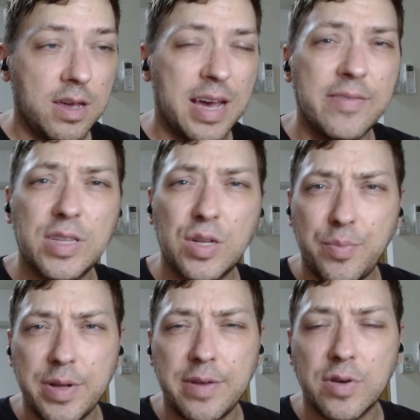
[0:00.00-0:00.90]
I have a little
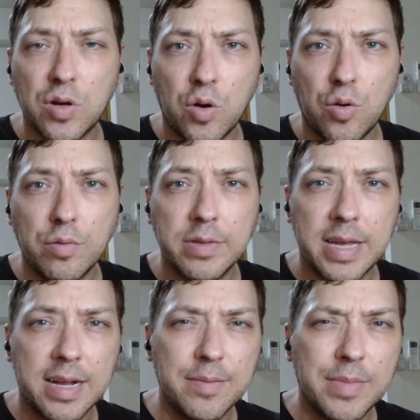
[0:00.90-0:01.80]
bit of a cold
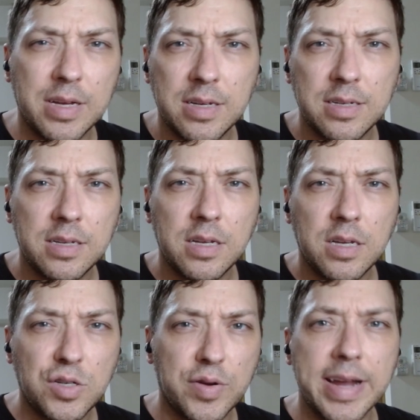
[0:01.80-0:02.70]
that I'm uh,
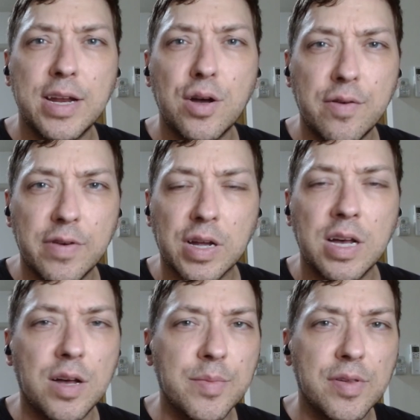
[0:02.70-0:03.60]
trying to
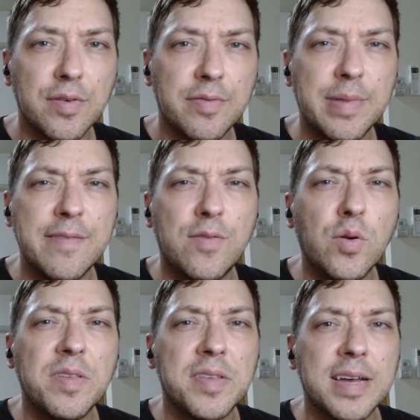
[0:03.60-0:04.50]
overcome, so if my
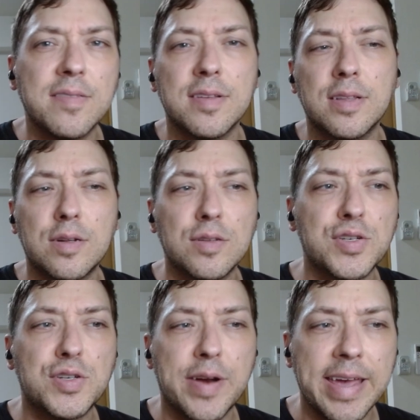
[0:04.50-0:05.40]
voice sounds a little
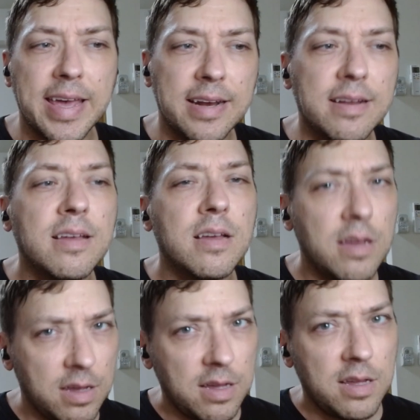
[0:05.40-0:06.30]
strained,
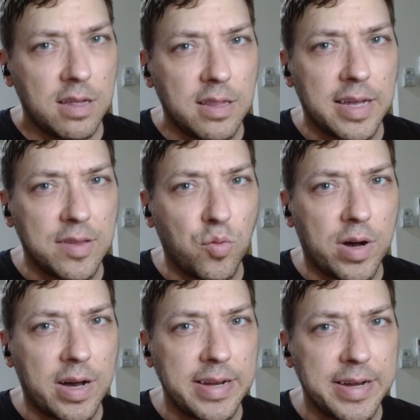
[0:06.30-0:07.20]
that's
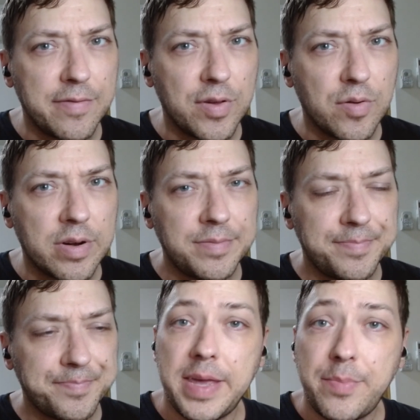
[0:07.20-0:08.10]
why, dear viewer.
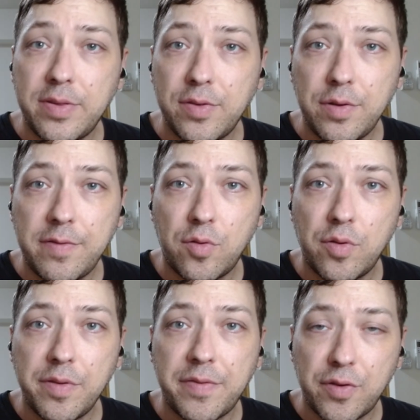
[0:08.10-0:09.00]
Episode
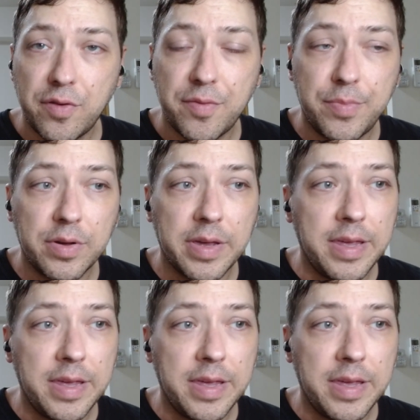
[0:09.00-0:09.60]
4's first book